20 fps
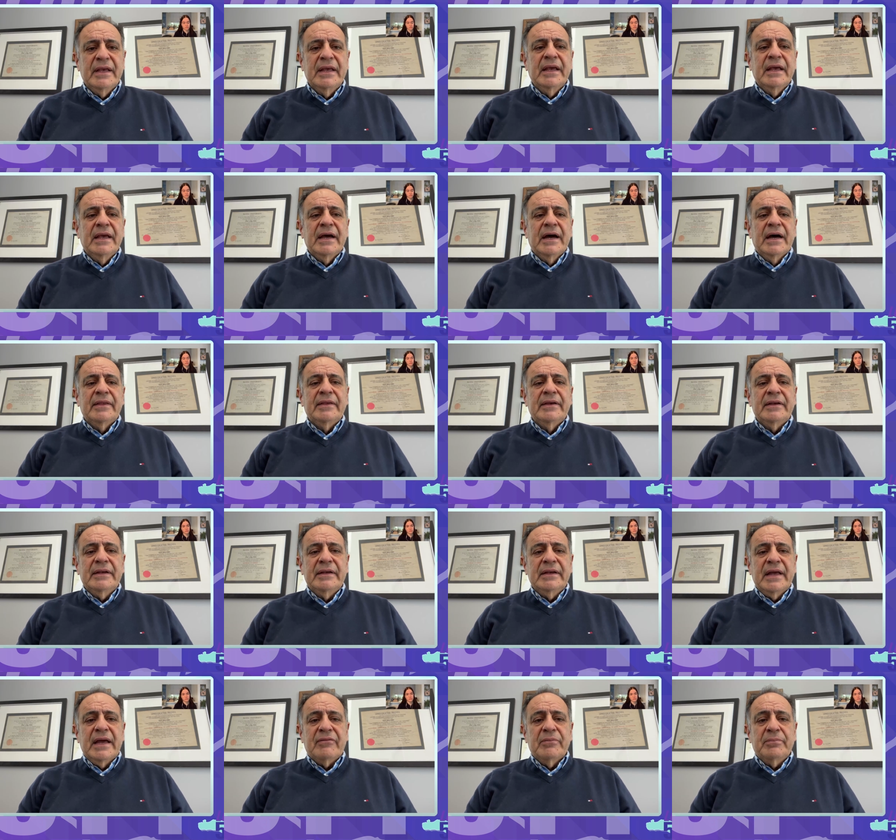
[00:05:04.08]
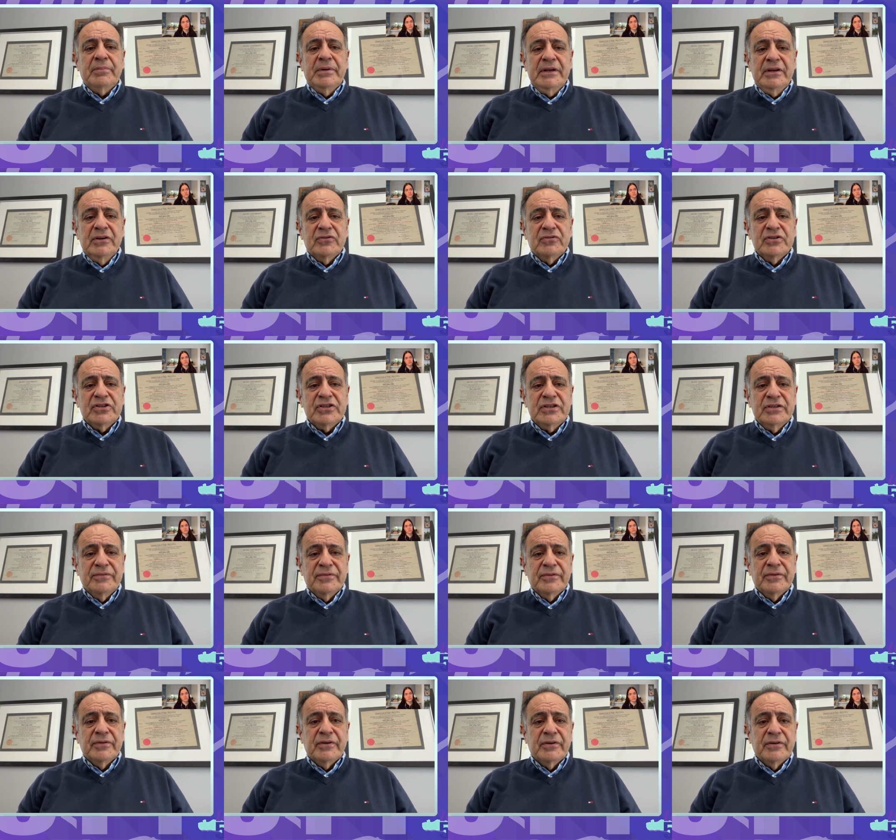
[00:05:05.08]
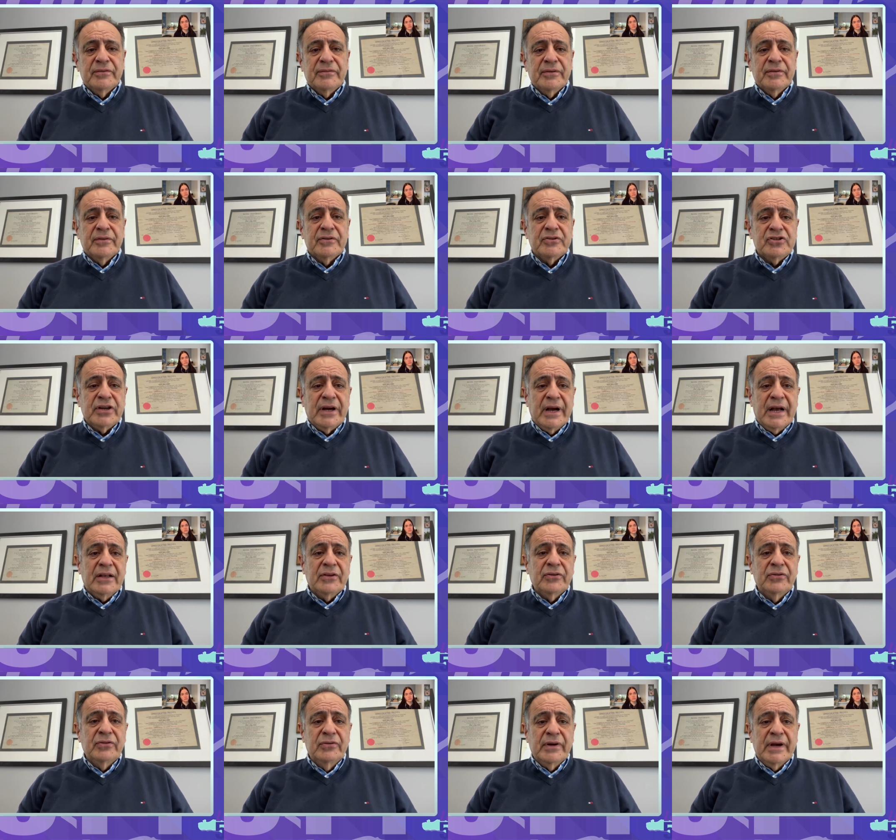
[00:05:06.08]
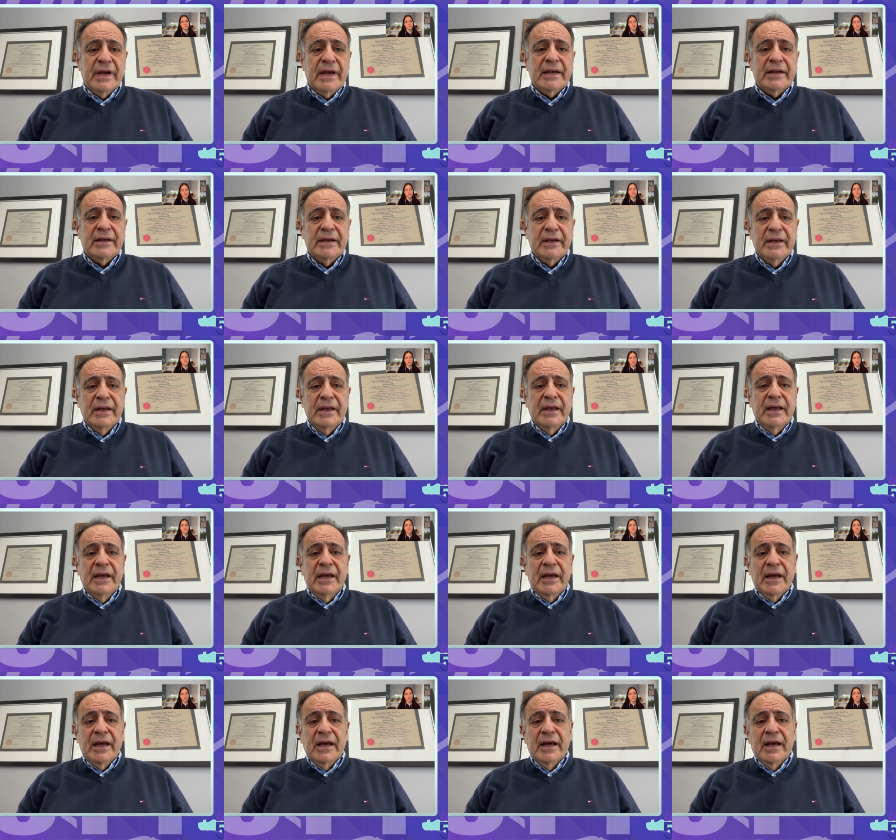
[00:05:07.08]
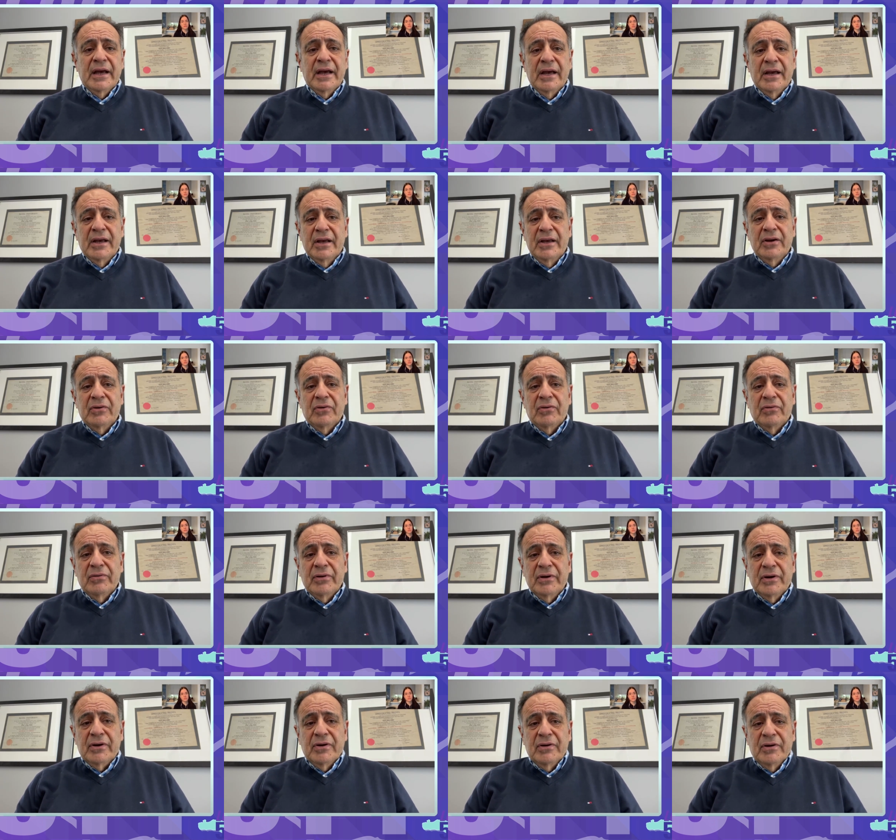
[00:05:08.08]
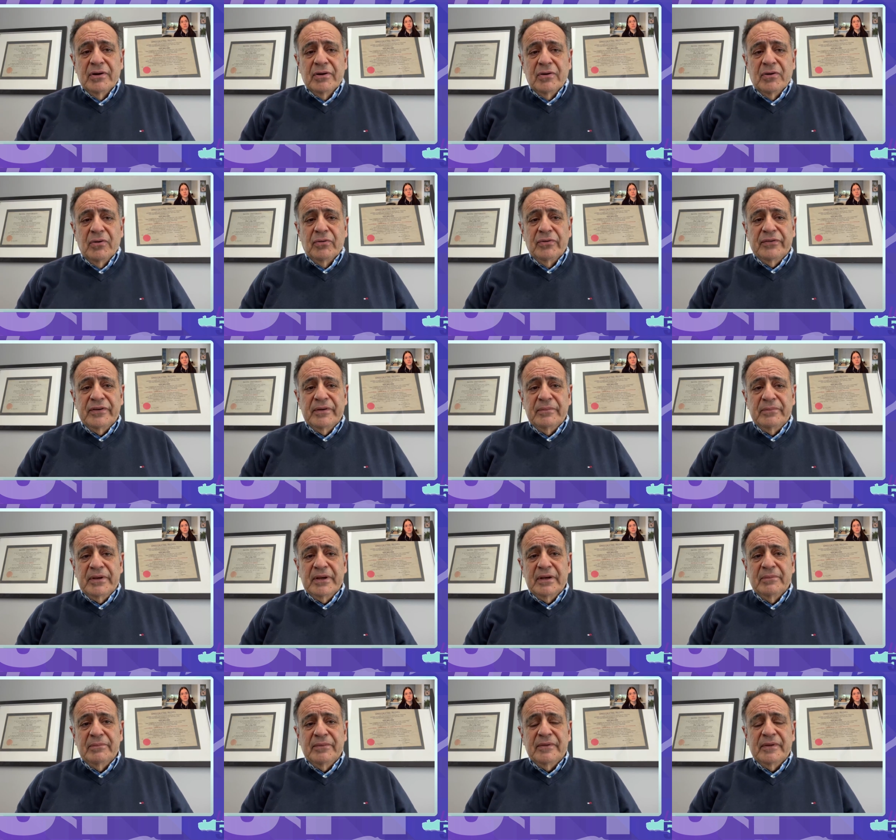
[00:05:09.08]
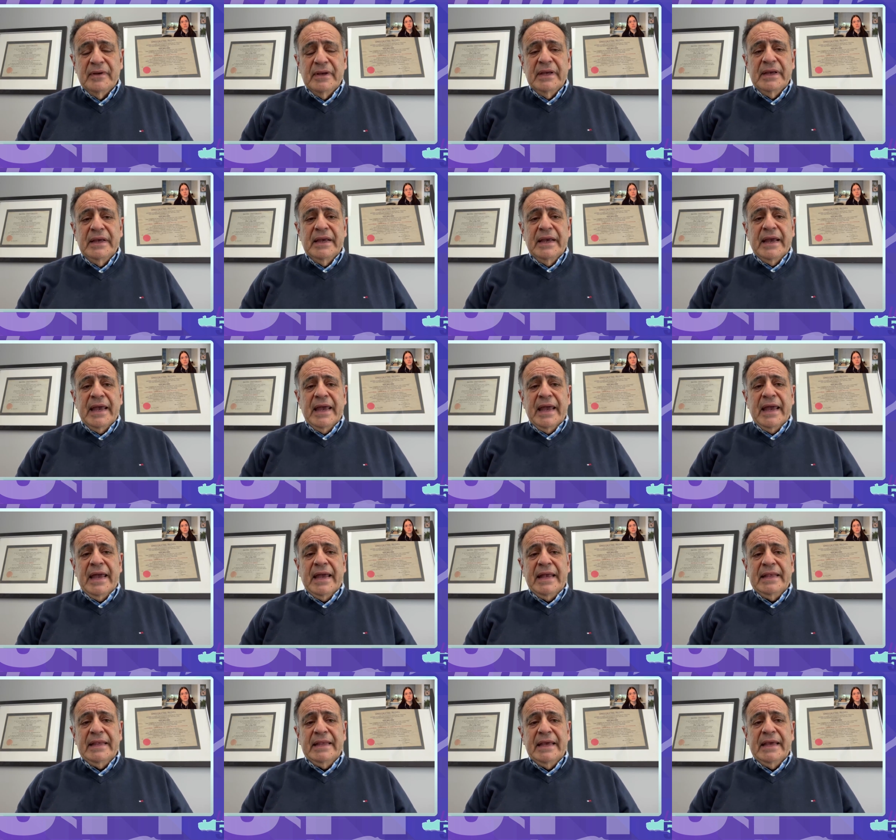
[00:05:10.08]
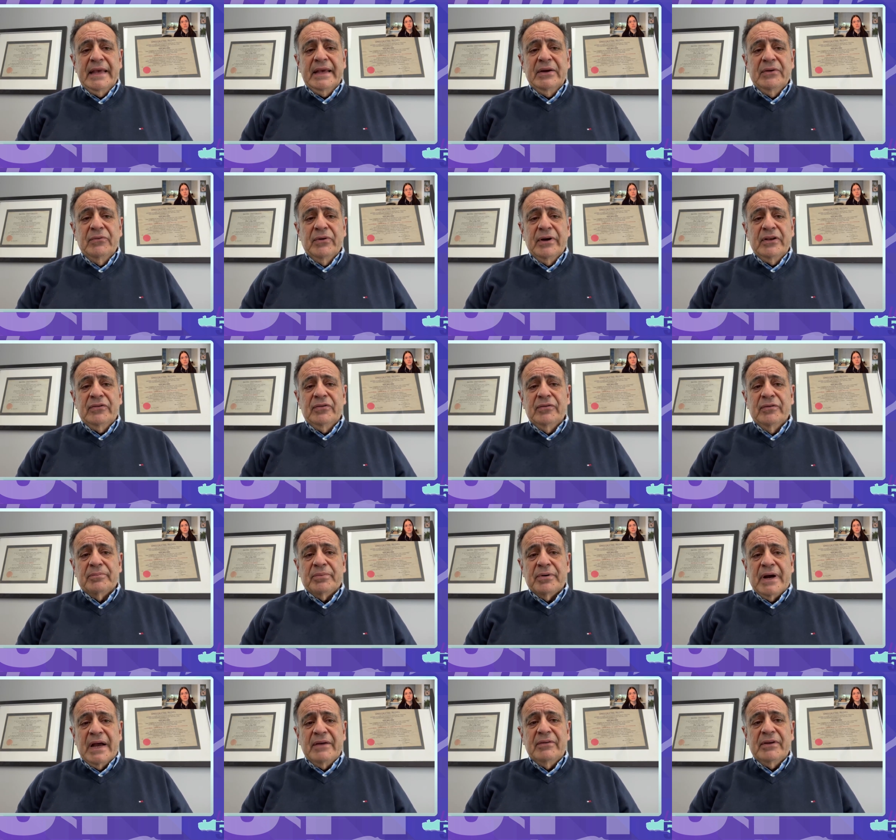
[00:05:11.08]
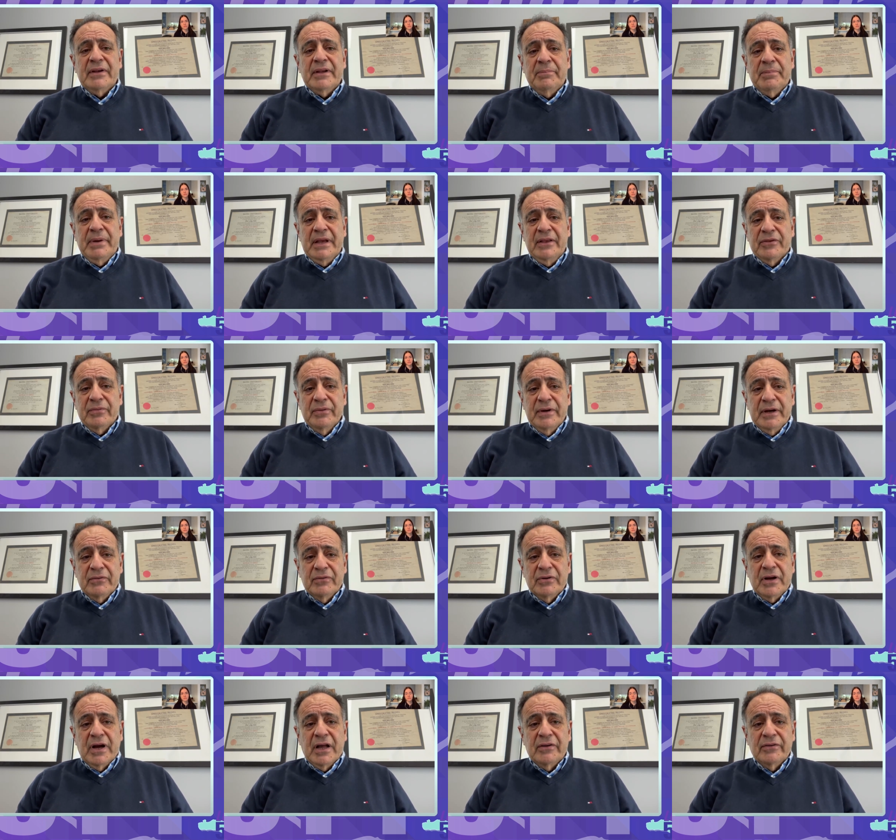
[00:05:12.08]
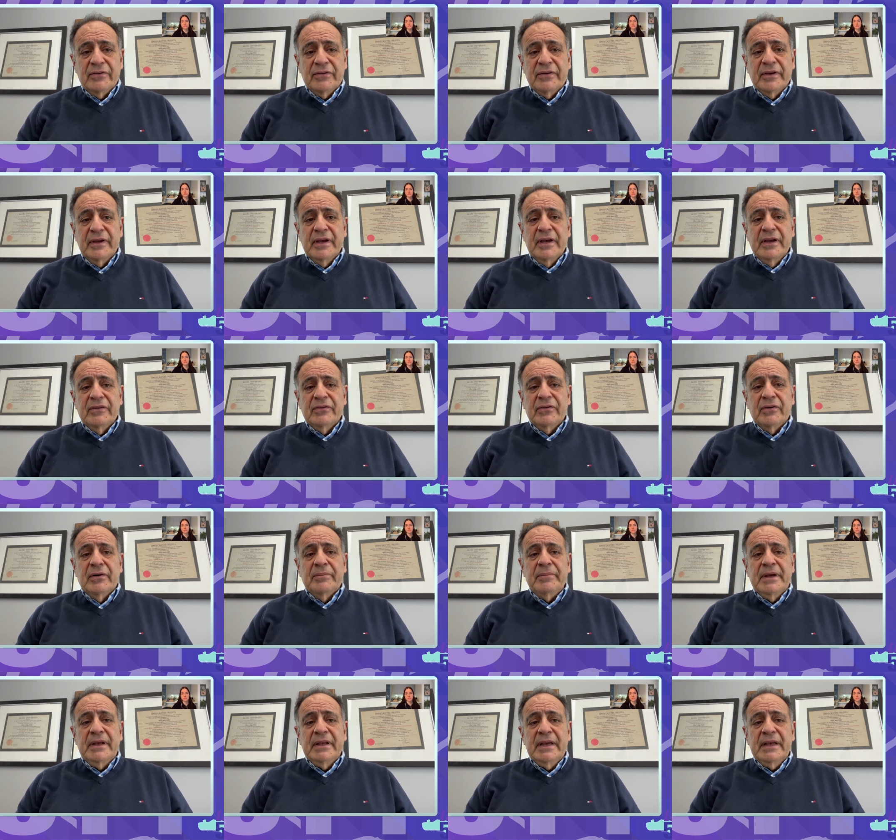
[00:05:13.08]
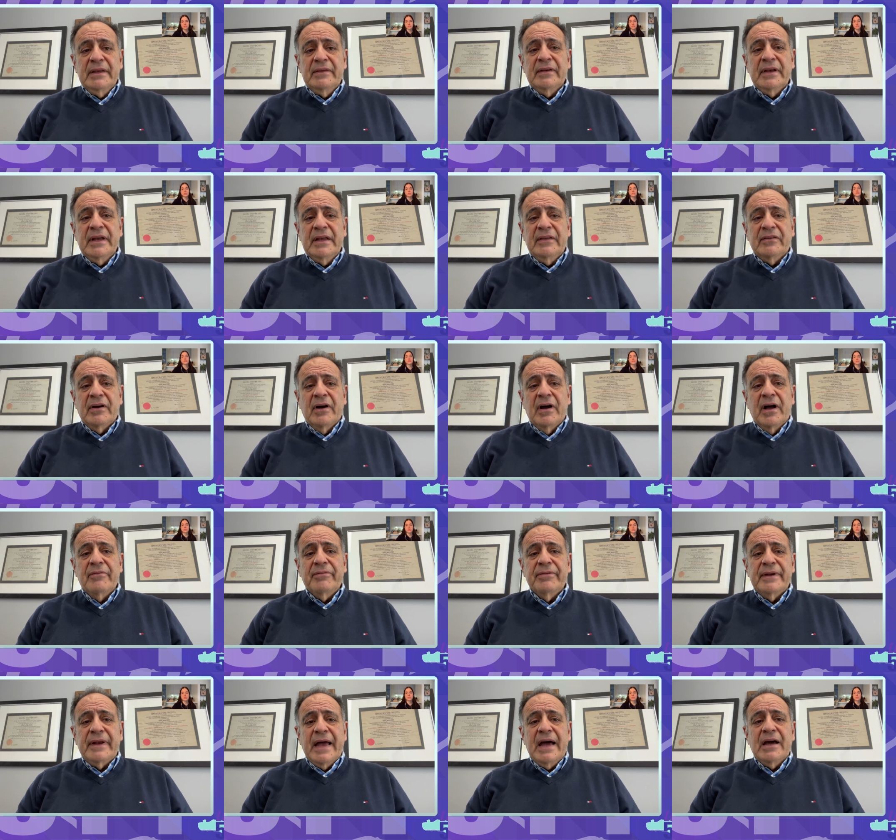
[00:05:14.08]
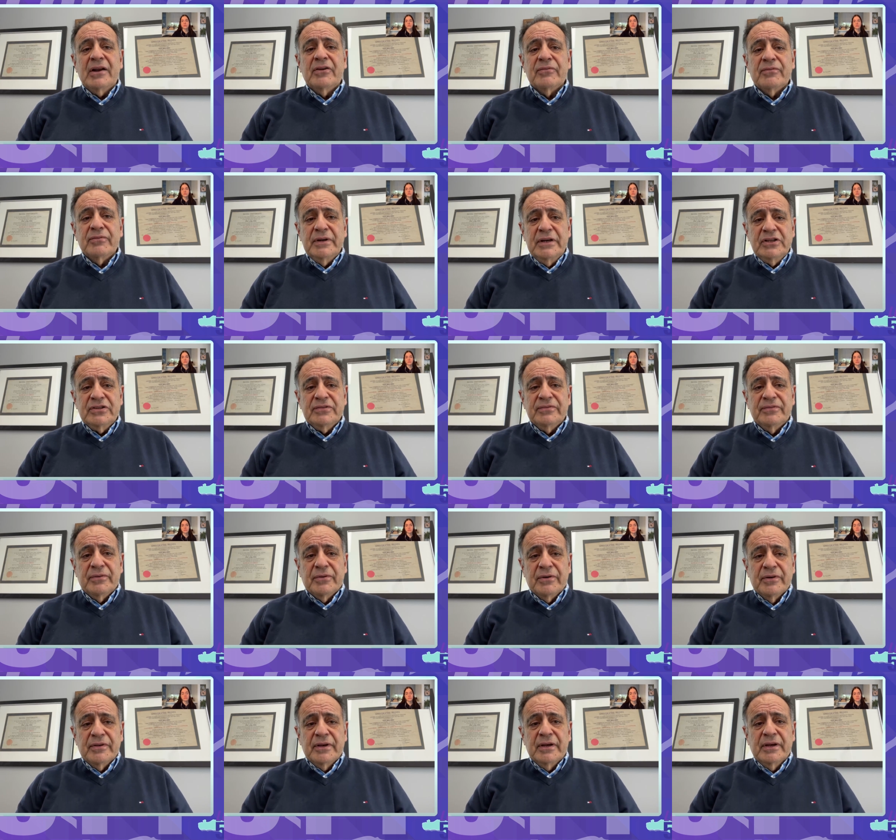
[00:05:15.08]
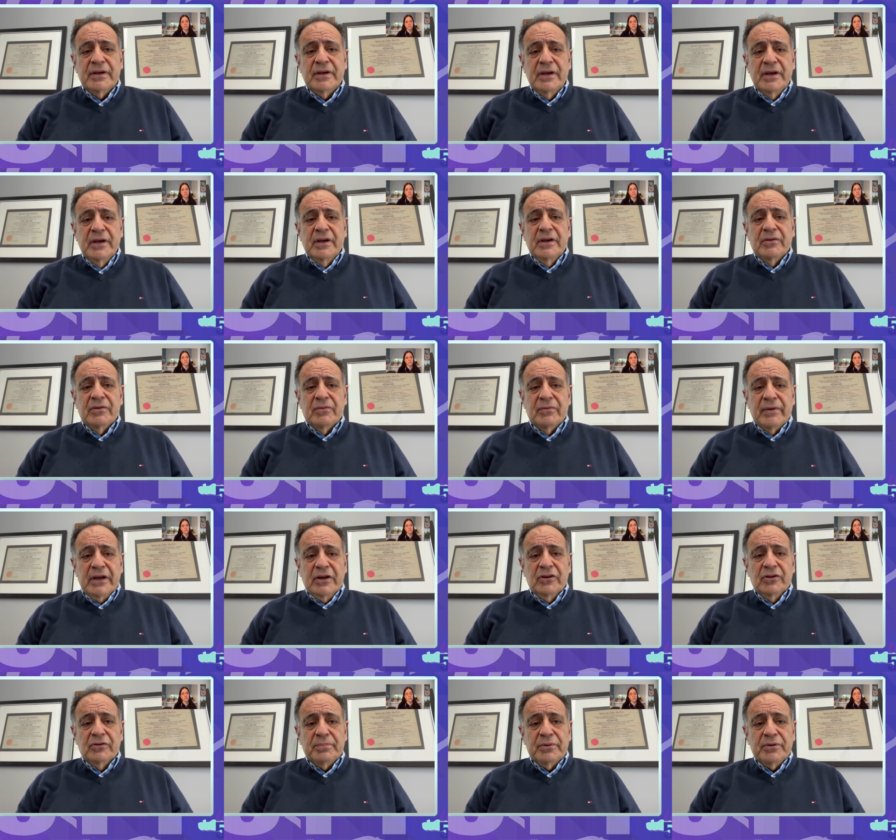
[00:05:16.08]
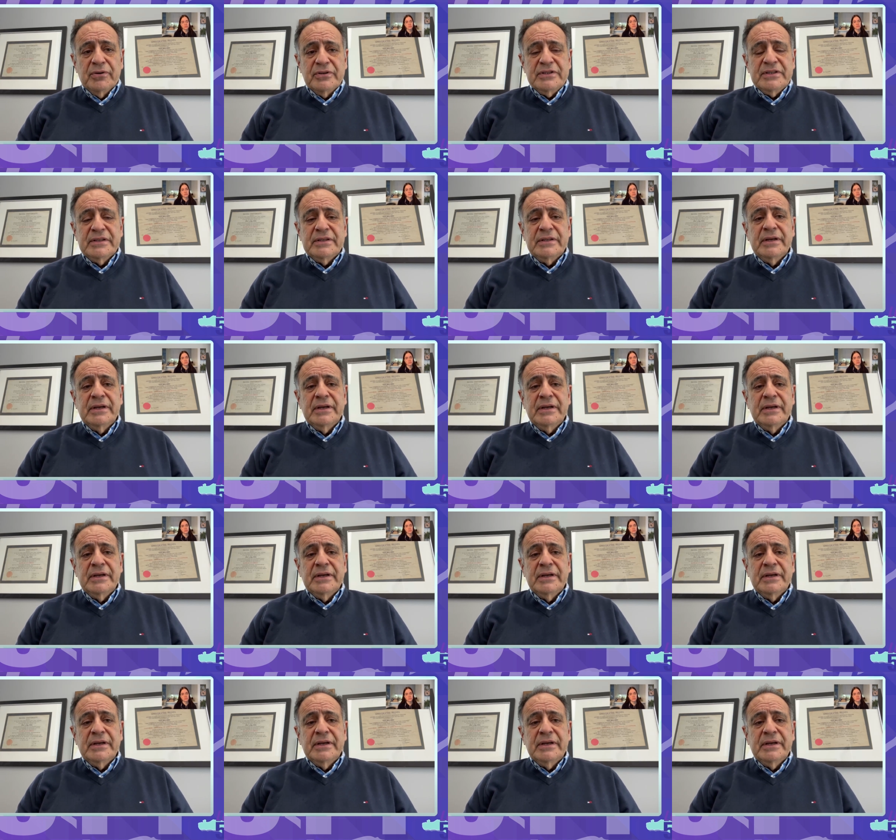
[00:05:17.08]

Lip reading: they didn't have a pediatrician for their child who had you know, cold symptoms, and they went to a private and they paid $300. So I mean, it's often out of reach for the regular person.